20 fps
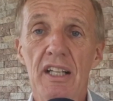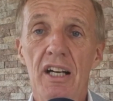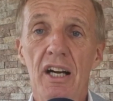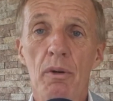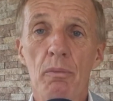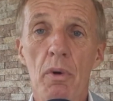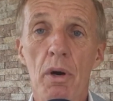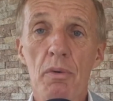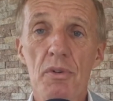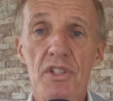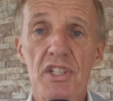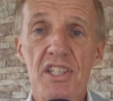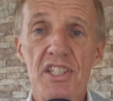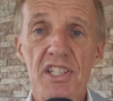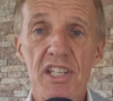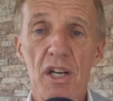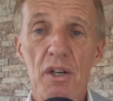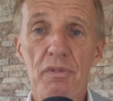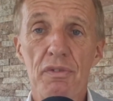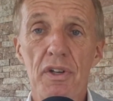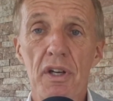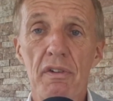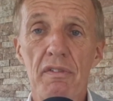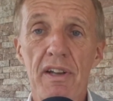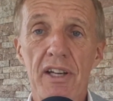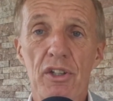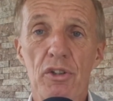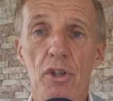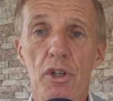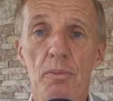on what was itself a
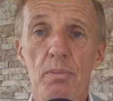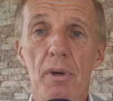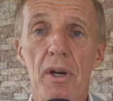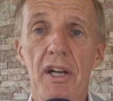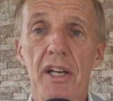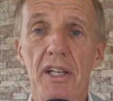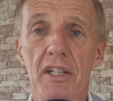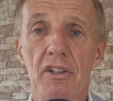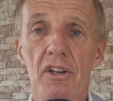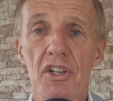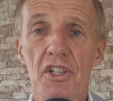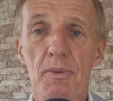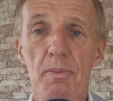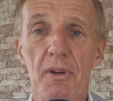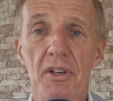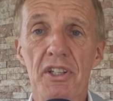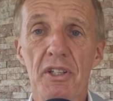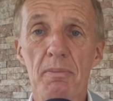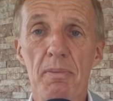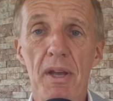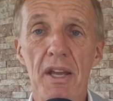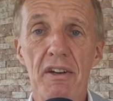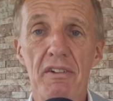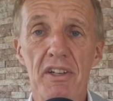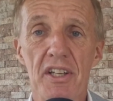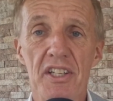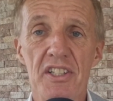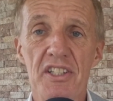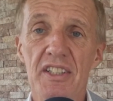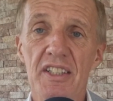record prior corresponding
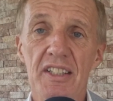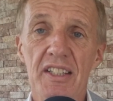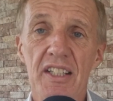period.